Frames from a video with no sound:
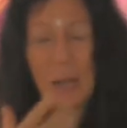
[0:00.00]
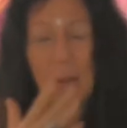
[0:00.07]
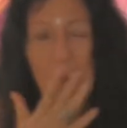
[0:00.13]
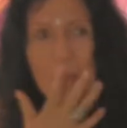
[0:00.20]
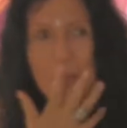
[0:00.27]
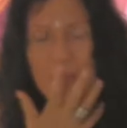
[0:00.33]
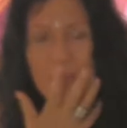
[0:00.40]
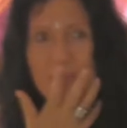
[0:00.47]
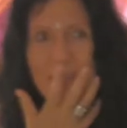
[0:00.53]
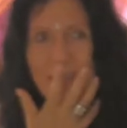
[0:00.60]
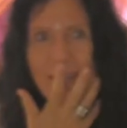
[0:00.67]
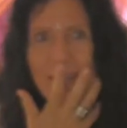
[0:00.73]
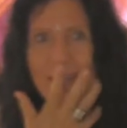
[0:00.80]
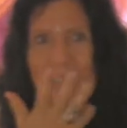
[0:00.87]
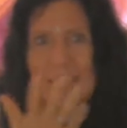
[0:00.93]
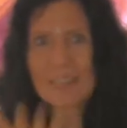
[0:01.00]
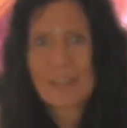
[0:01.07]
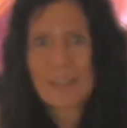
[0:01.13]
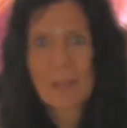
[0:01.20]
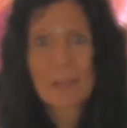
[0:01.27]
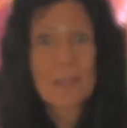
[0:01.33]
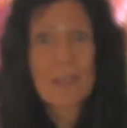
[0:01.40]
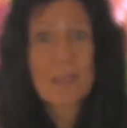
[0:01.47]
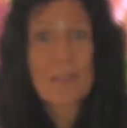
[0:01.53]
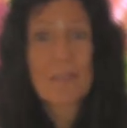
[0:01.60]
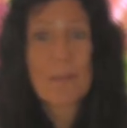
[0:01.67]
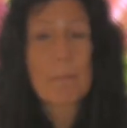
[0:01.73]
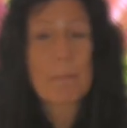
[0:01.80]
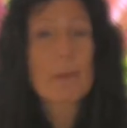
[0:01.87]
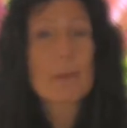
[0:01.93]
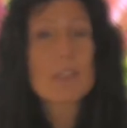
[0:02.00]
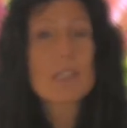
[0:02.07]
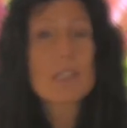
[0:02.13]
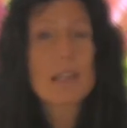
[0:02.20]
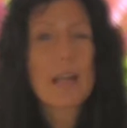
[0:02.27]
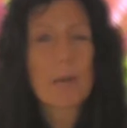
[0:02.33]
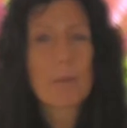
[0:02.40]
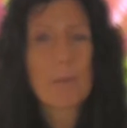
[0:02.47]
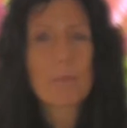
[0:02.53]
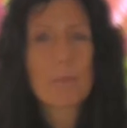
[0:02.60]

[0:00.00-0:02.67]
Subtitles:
It was like, that's a different person now.